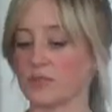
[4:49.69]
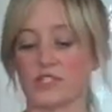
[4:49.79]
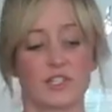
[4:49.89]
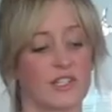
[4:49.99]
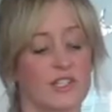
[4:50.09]
I'm
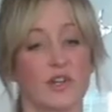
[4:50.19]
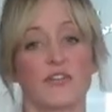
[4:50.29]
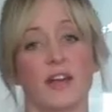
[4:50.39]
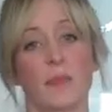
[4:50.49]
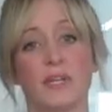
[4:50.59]
just going to
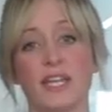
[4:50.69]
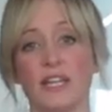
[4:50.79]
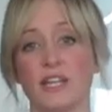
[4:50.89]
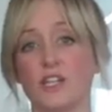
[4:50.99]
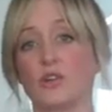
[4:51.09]
serve it up and eat it.